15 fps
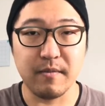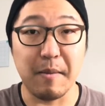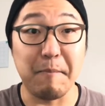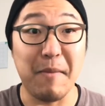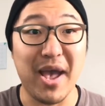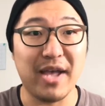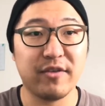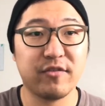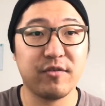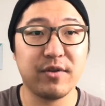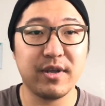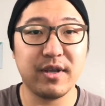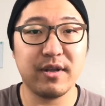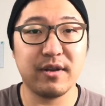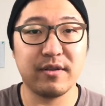
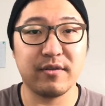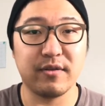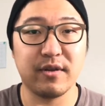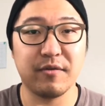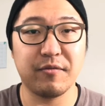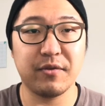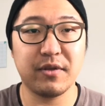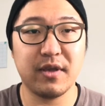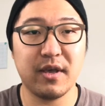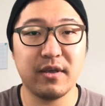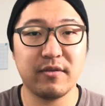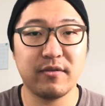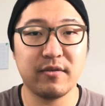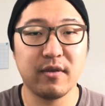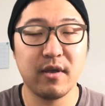Mastering it is a different
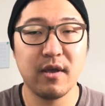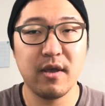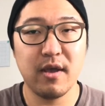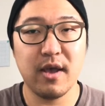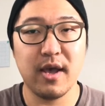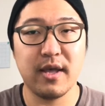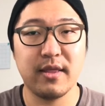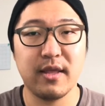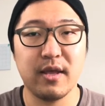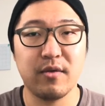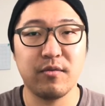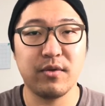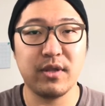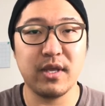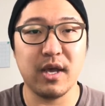case, and then
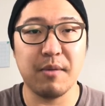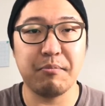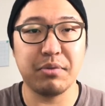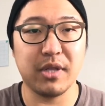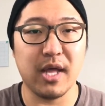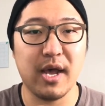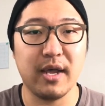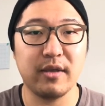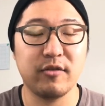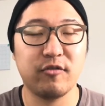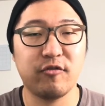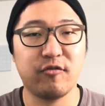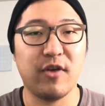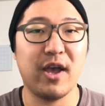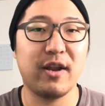really applying
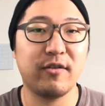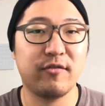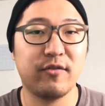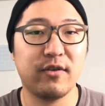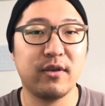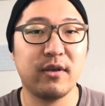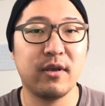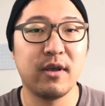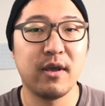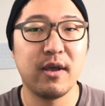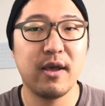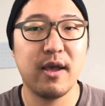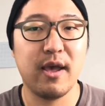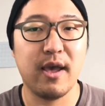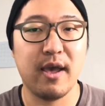strategy
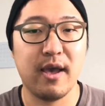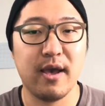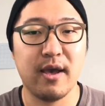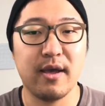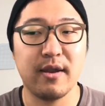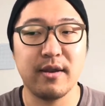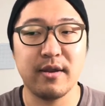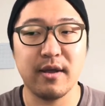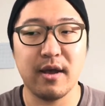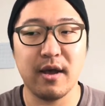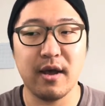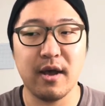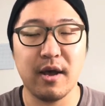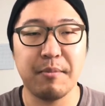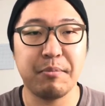and
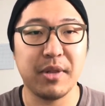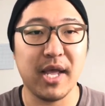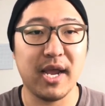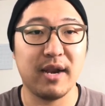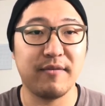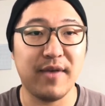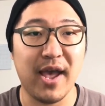a plan of